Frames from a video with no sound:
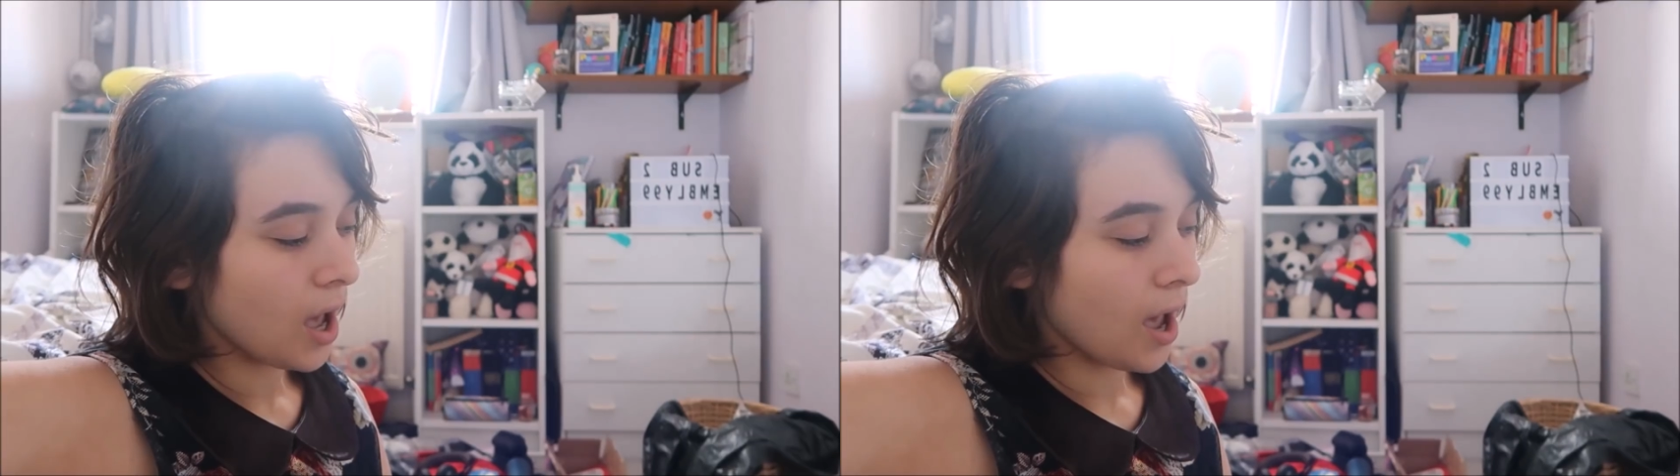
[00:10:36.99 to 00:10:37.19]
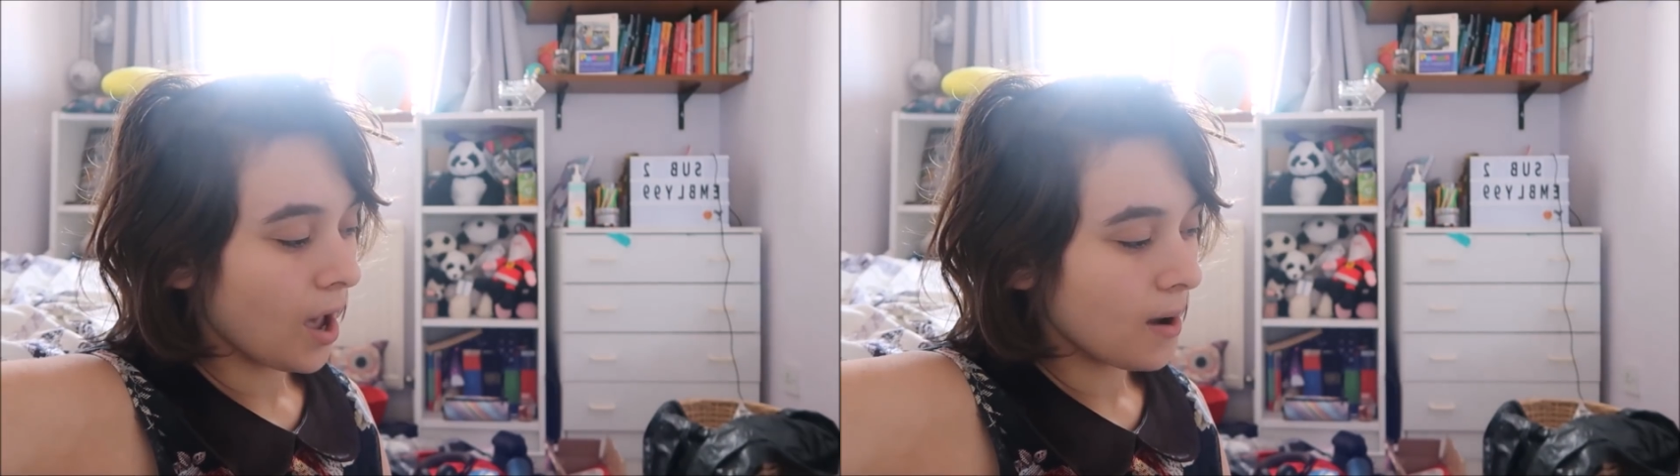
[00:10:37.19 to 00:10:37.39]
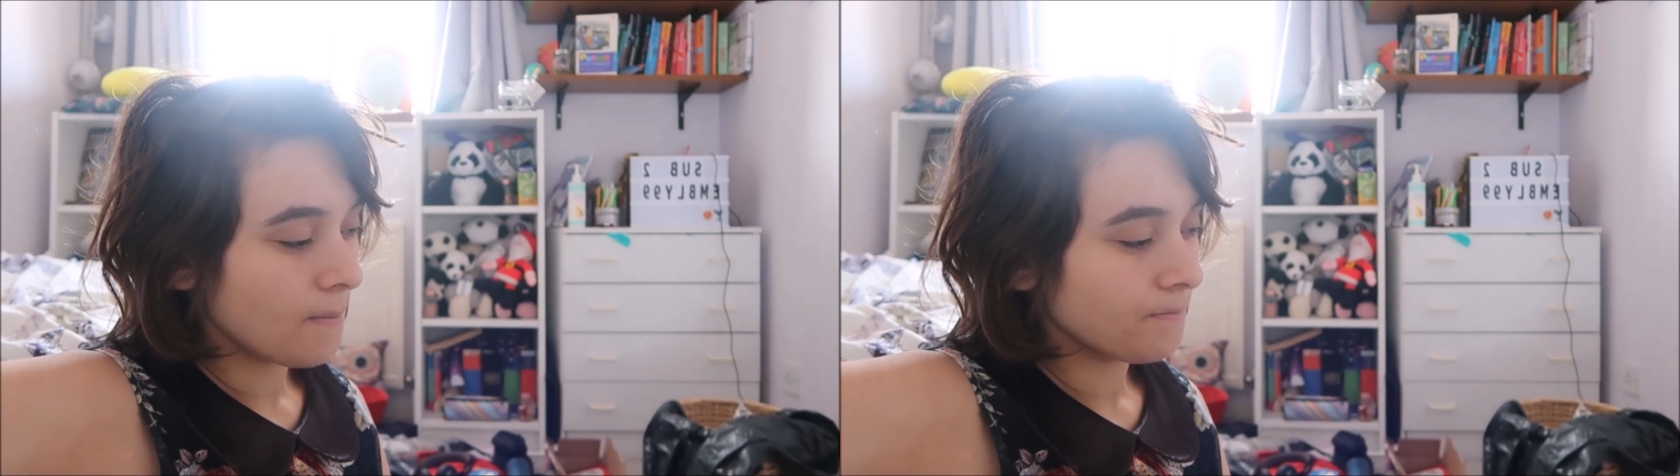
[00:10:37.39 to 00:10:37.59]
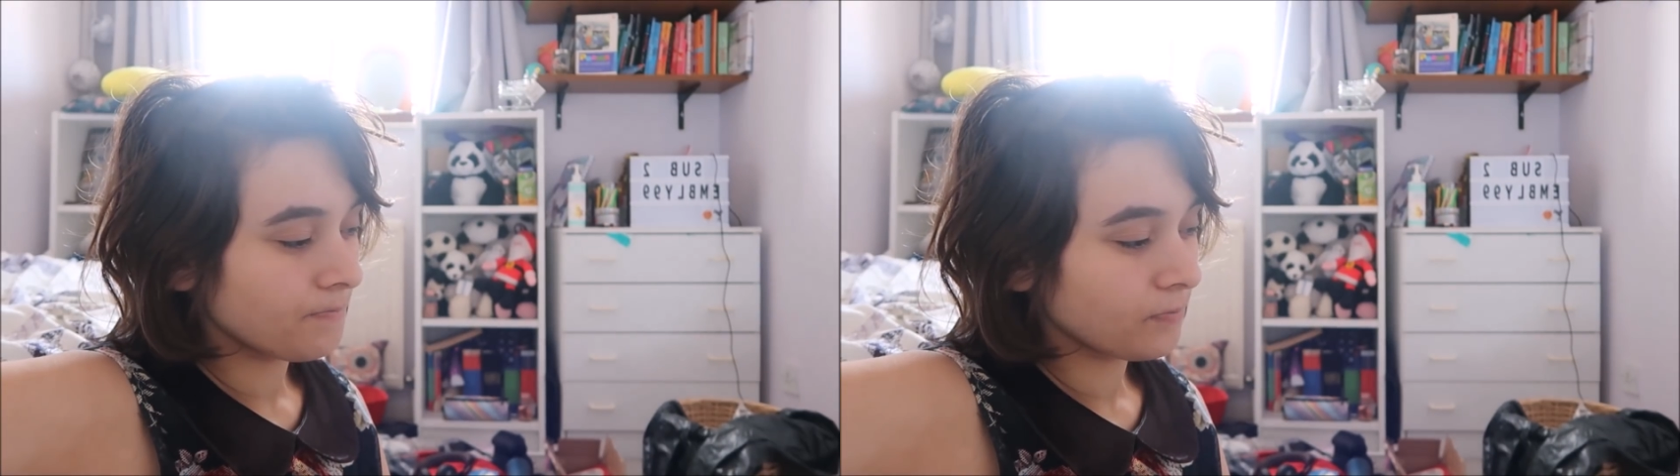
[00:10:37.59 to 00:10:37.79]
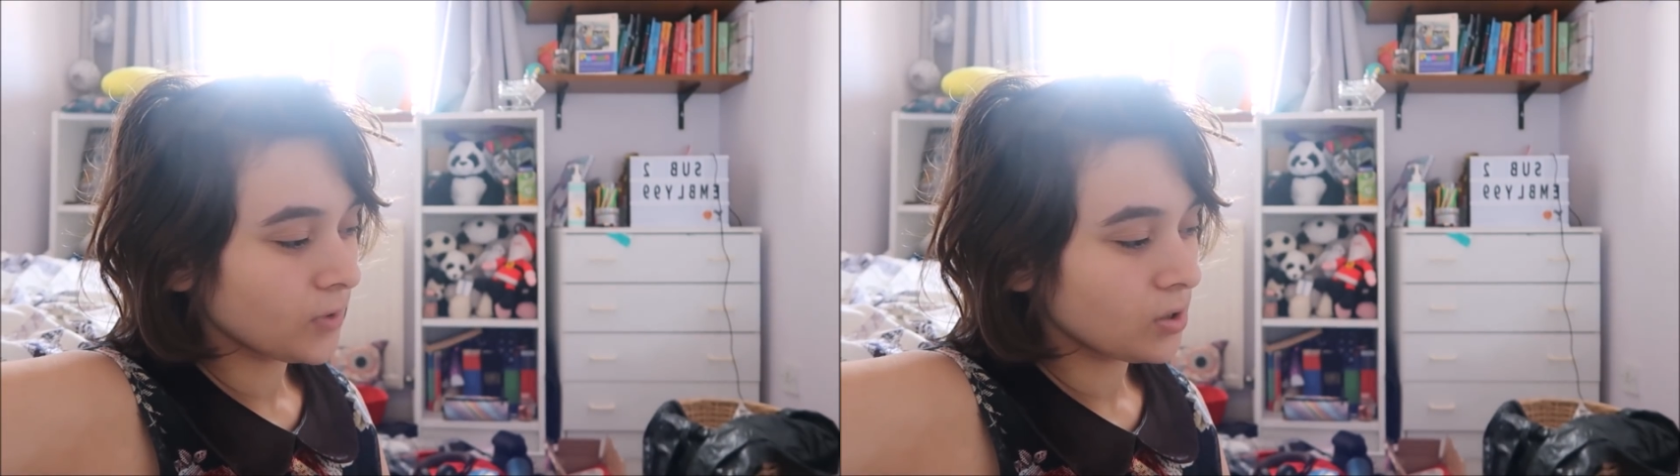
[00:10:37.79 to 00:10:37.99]

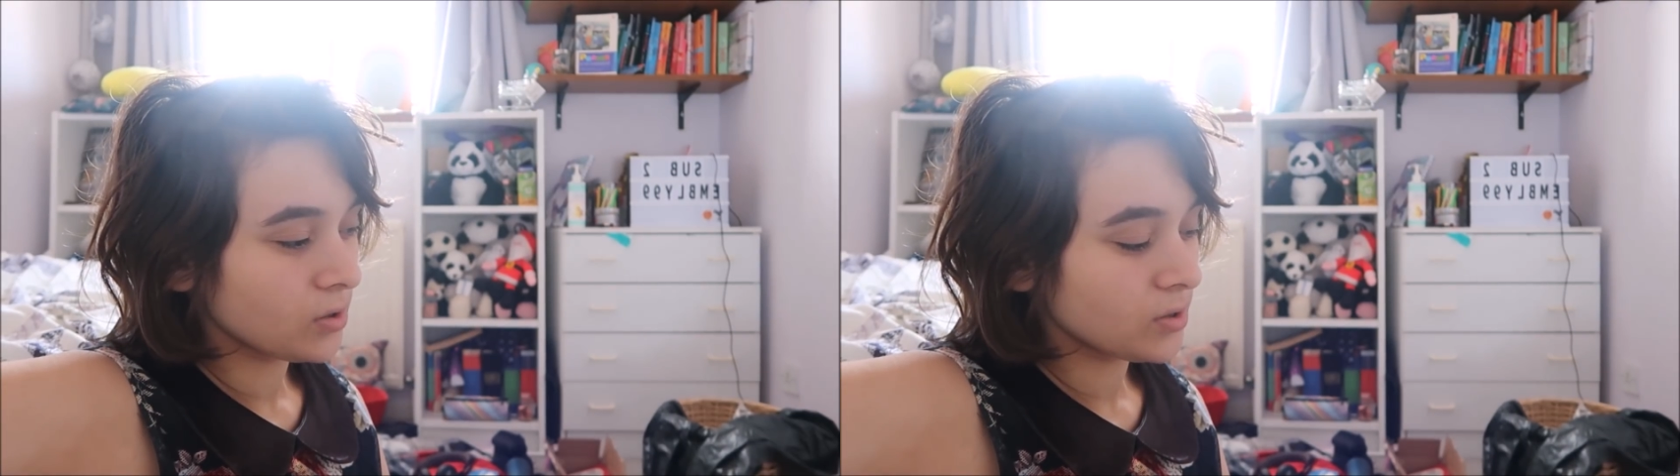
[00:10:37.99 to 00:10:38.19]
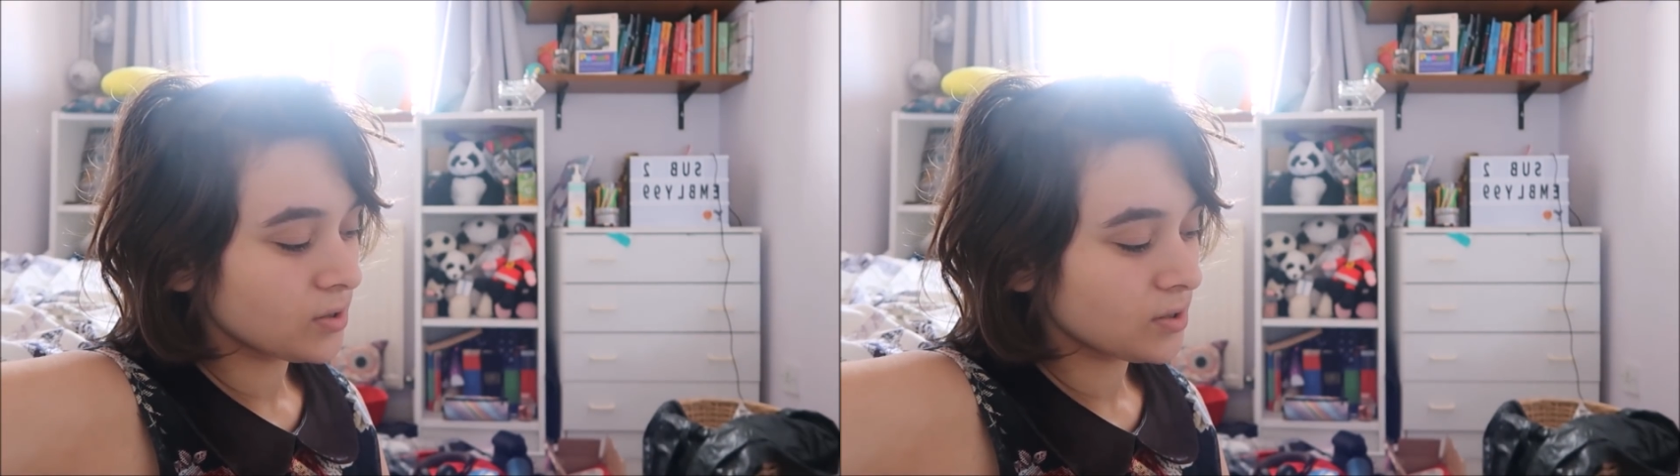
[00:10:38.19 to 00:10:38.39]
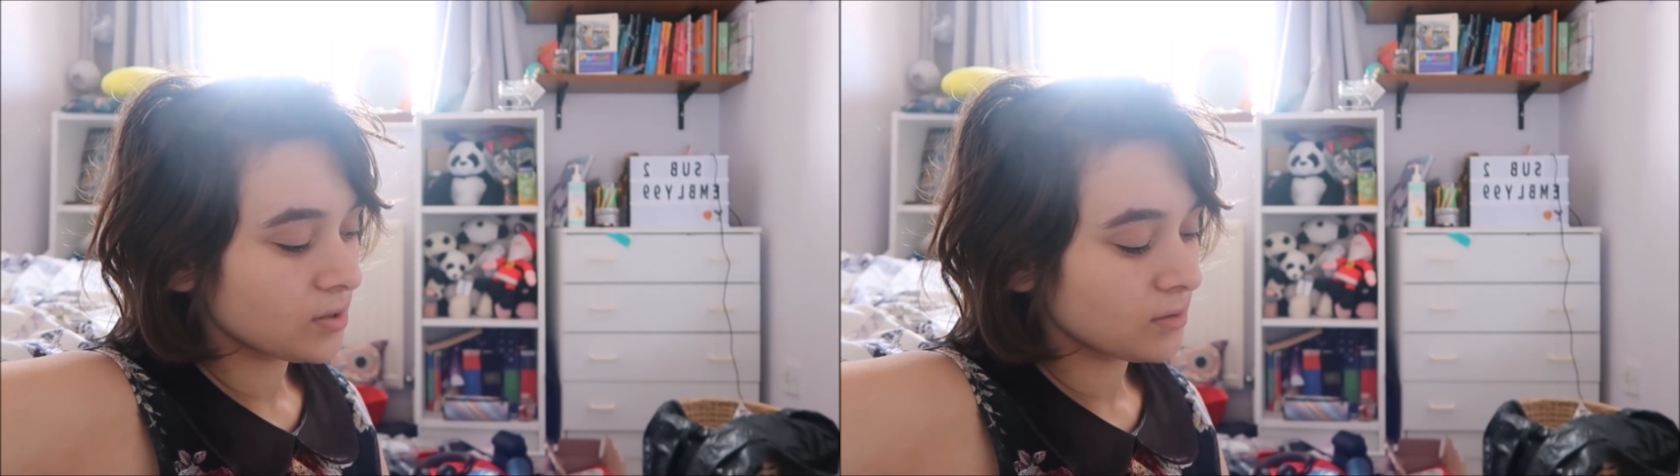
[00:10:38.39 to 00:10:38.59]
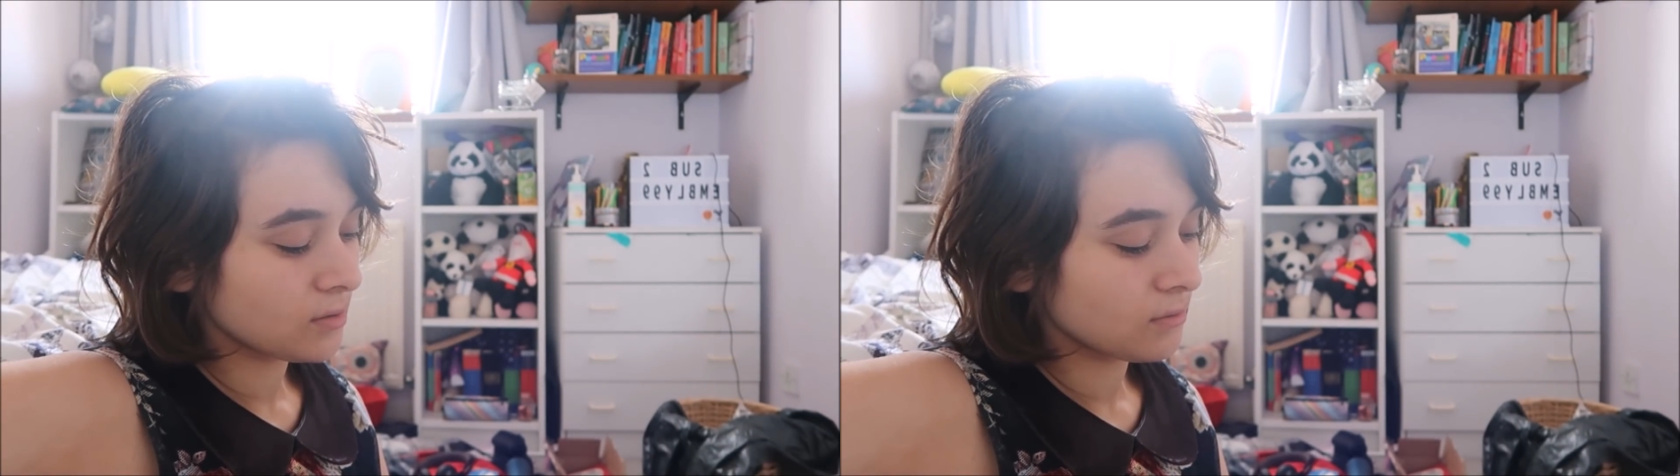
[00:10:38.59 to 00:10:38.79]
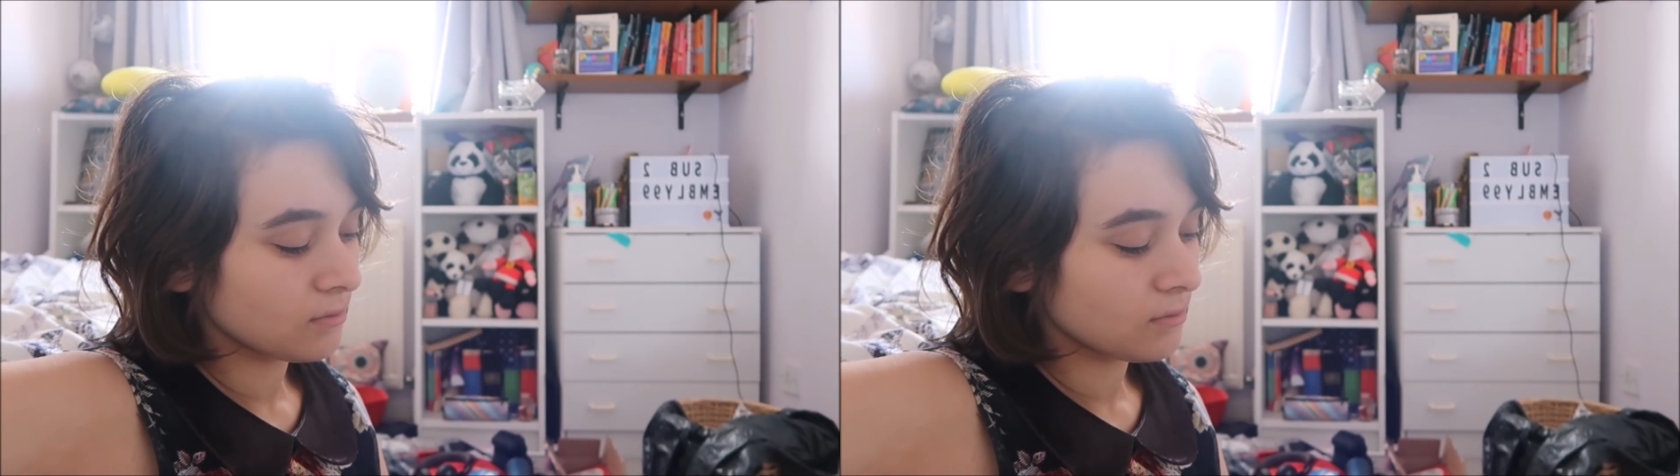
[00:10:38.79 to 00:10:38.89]
Because